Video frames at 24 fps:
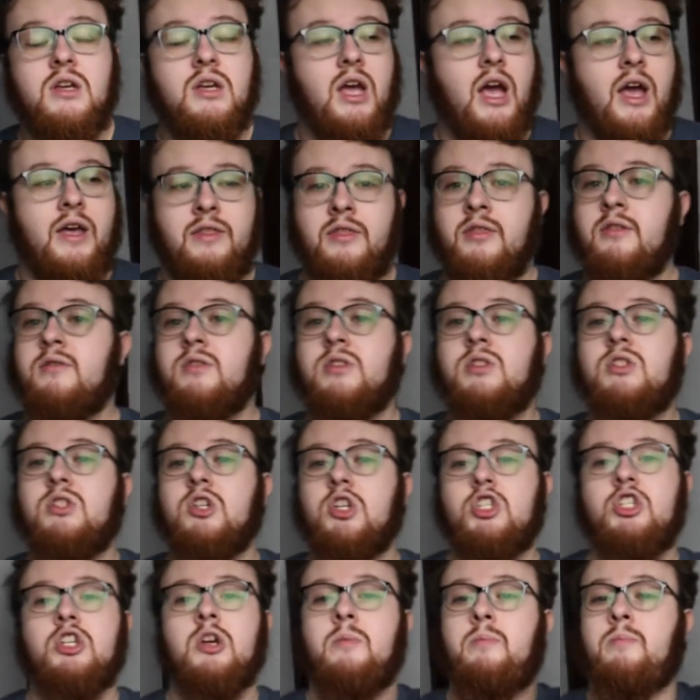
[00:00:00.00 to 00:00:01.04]
And there is
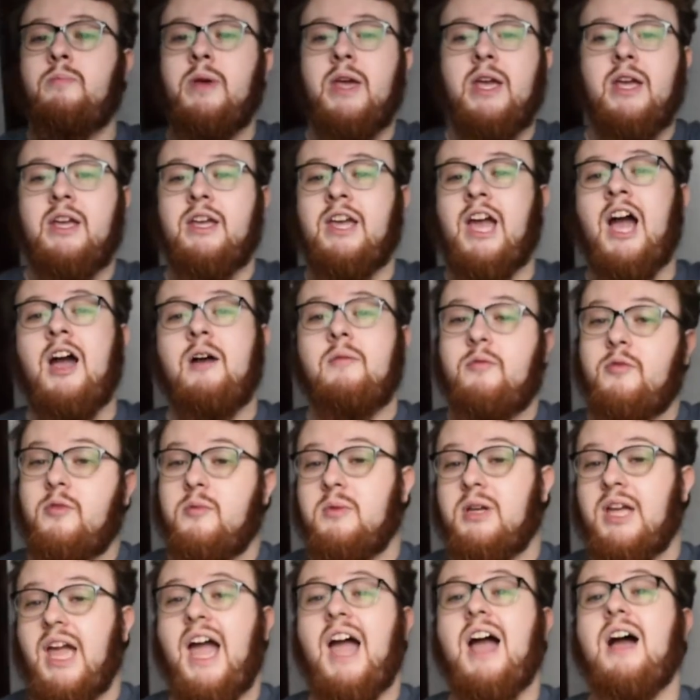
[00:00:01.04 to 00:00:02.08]
such a big gap from
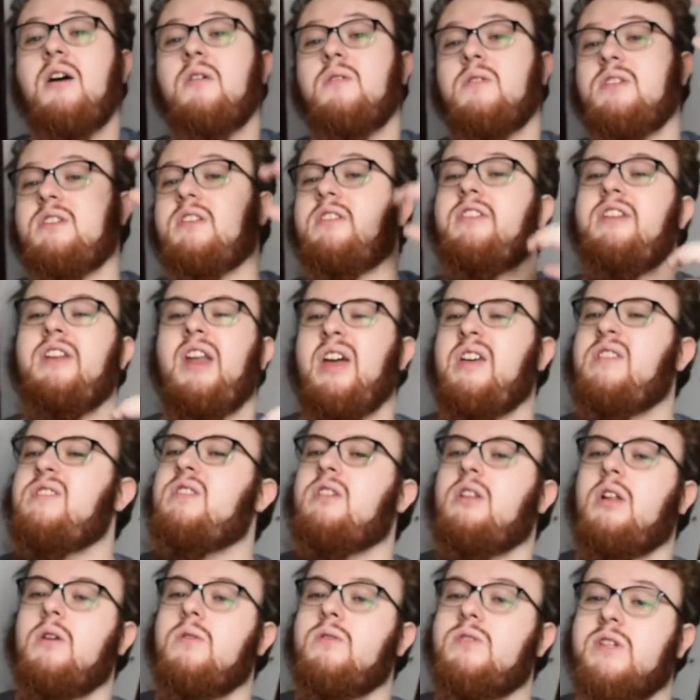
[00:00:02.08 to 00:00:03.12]
cows to the next
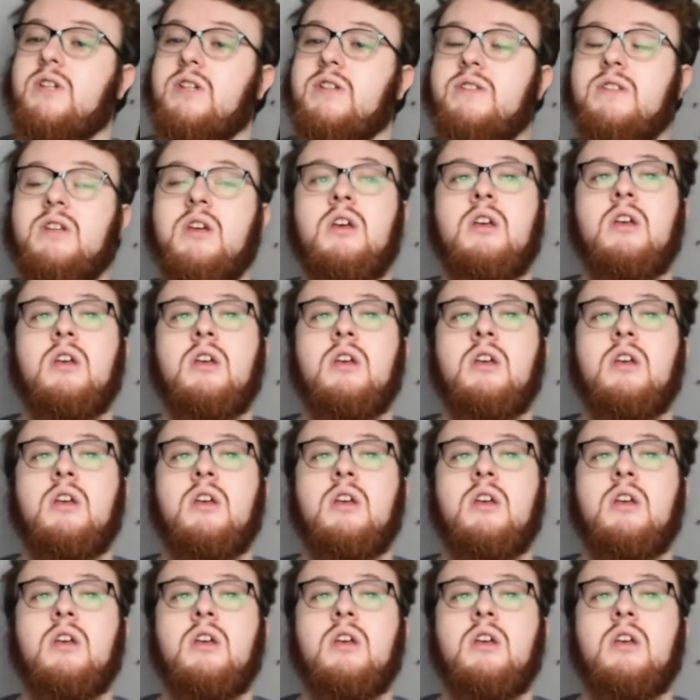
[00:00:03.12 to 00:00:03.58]
closest